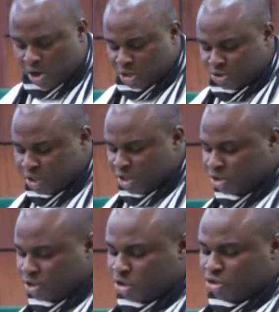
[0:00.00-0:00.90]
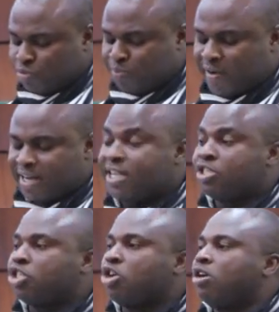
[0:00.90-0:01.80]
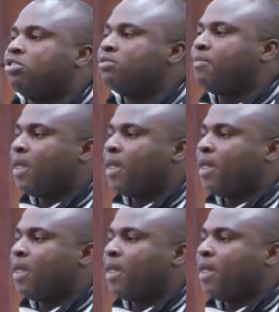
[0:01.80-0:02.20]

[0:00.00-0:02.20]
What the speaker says: cost reduction through privatization